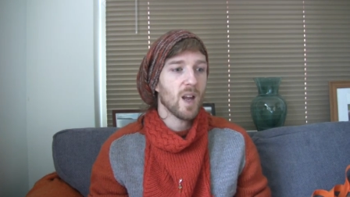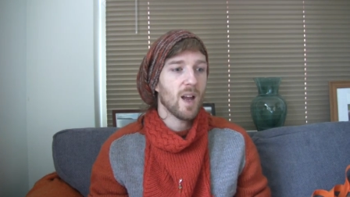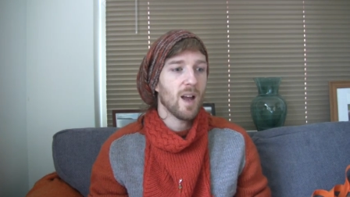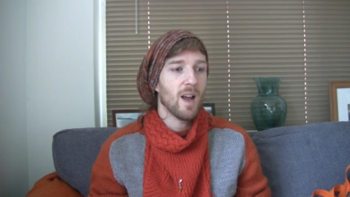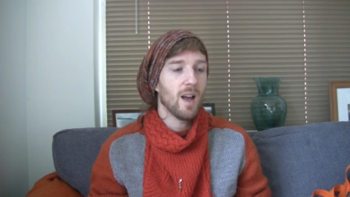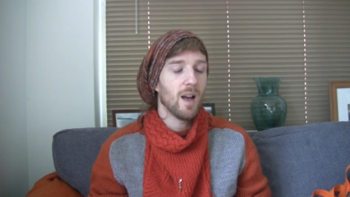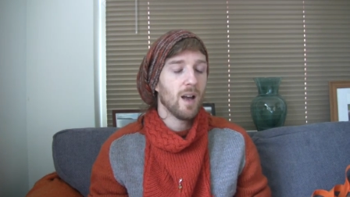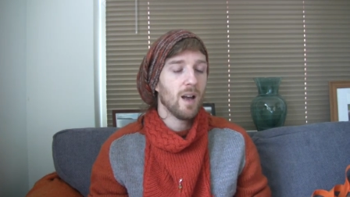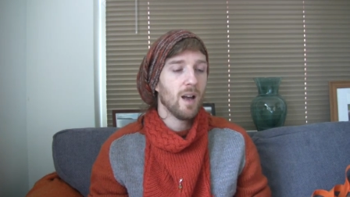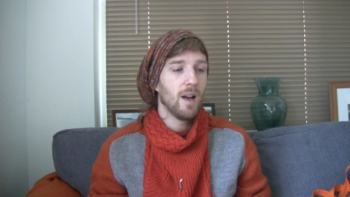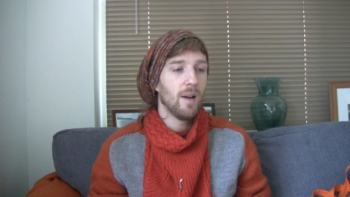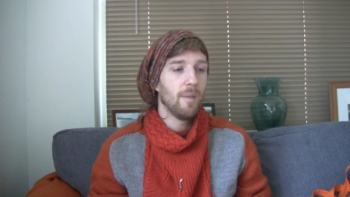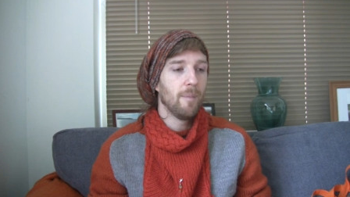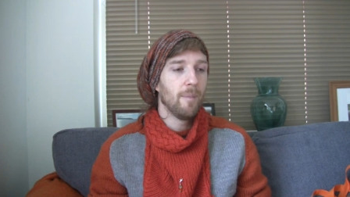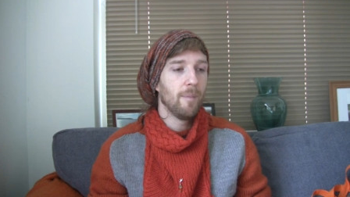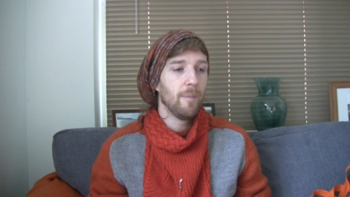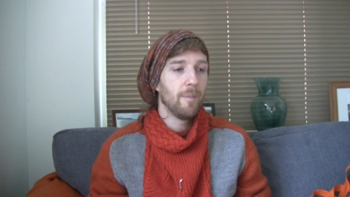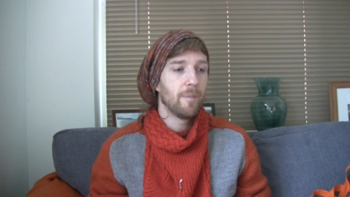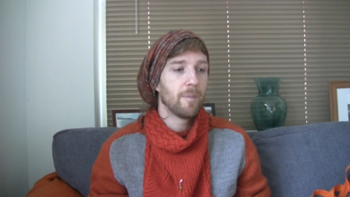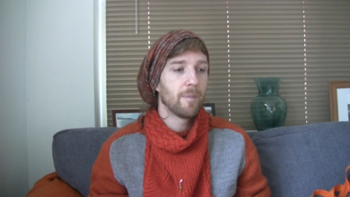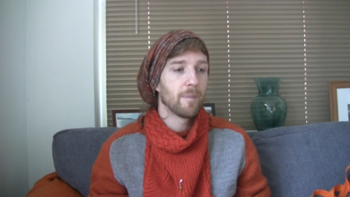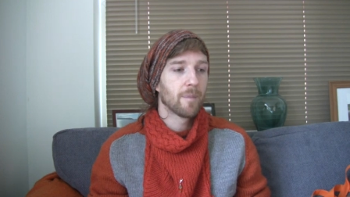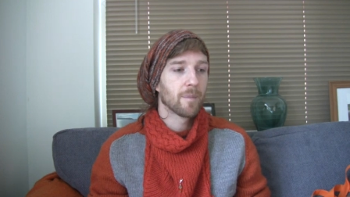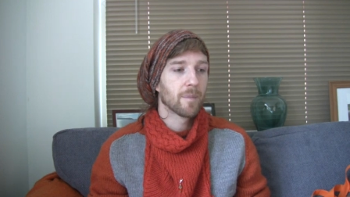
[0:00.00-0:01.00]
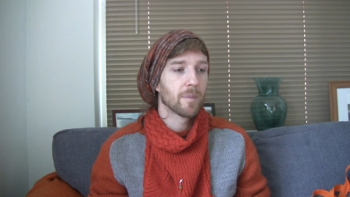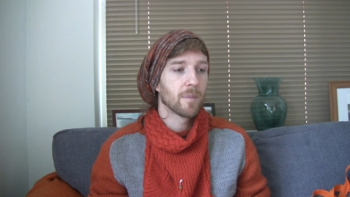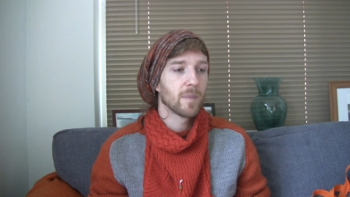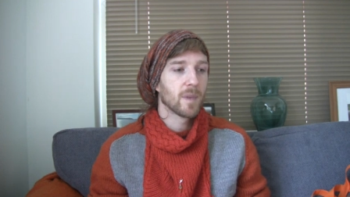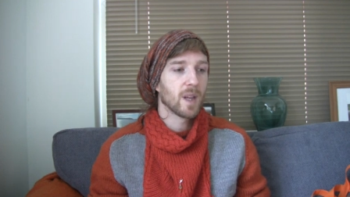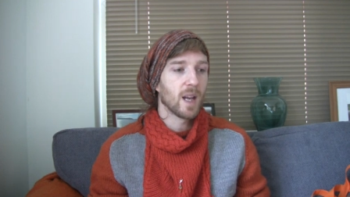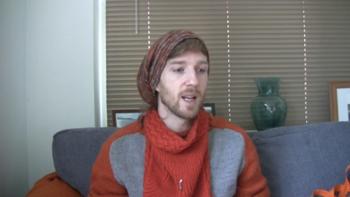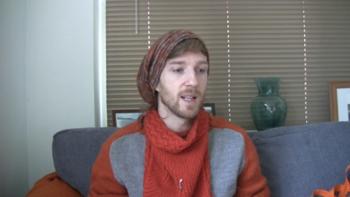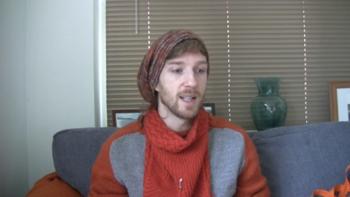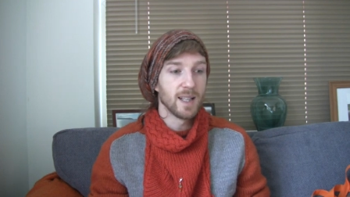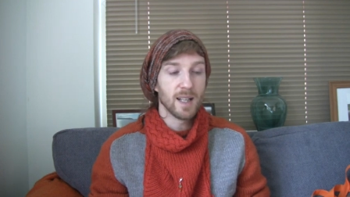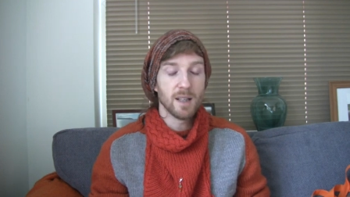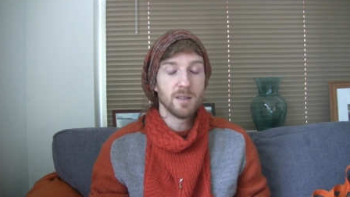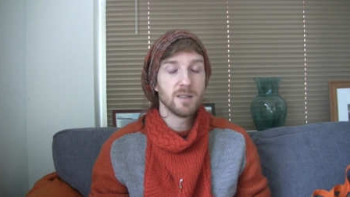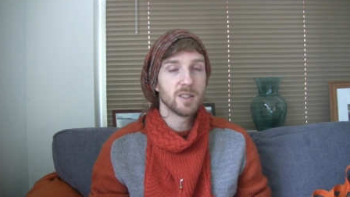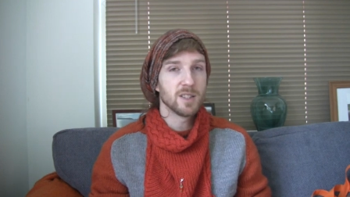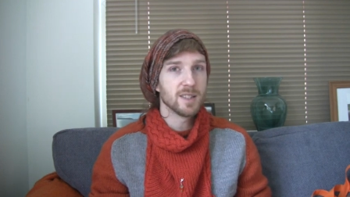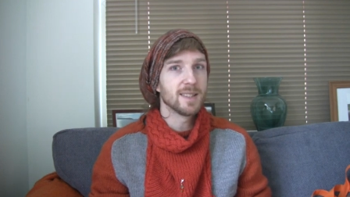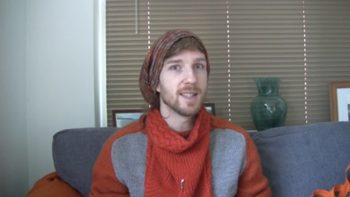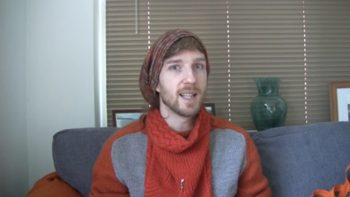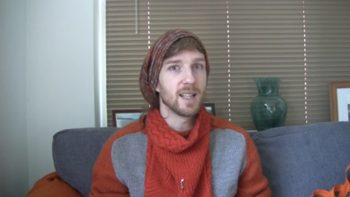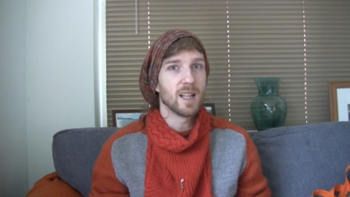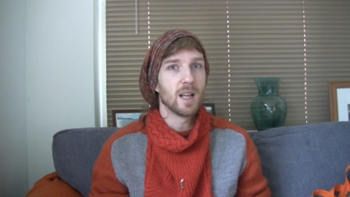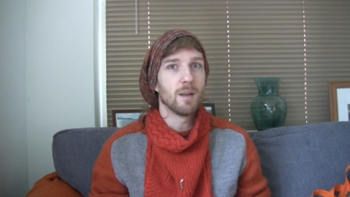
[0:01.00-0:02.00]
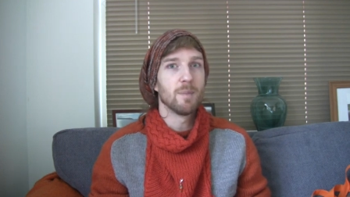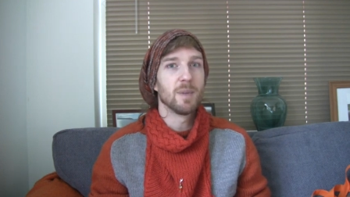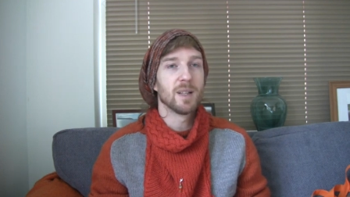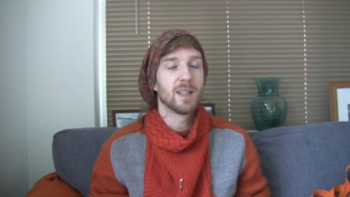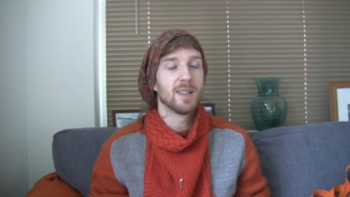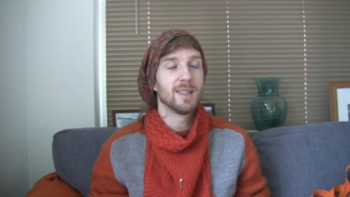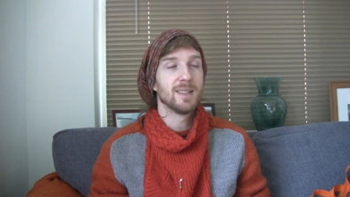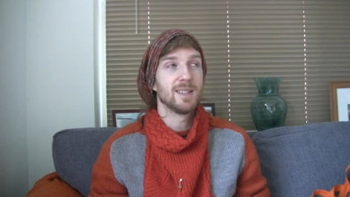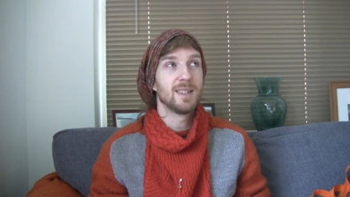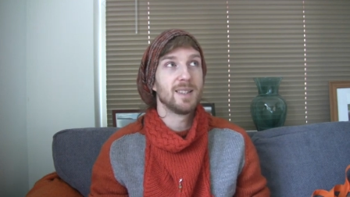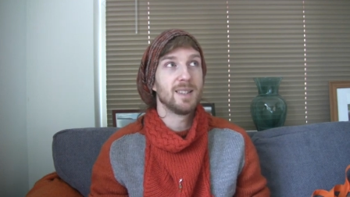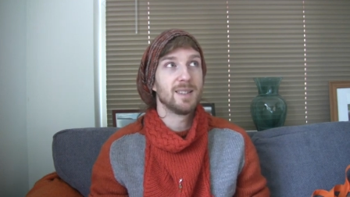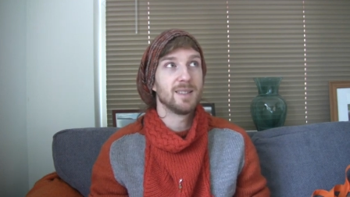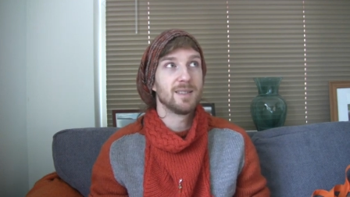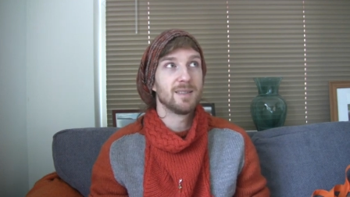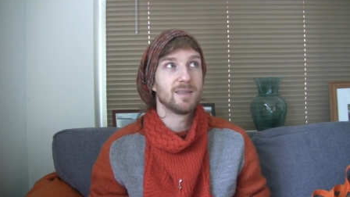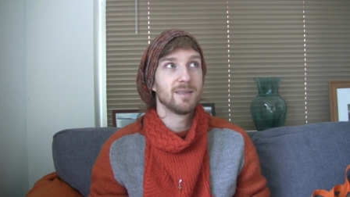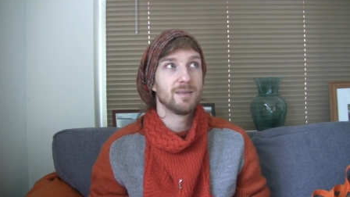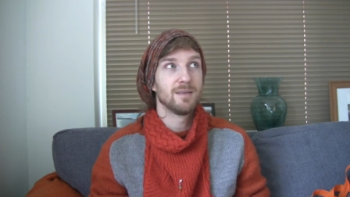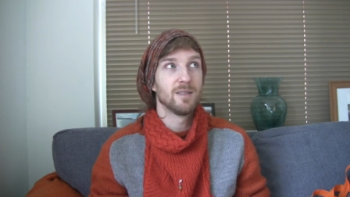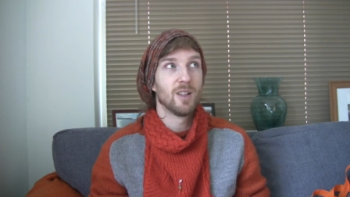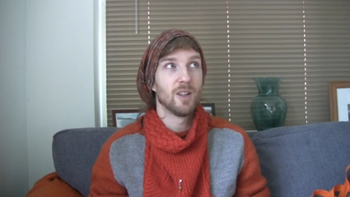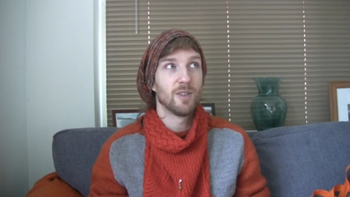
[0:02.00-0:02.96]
And I don't just say that because he's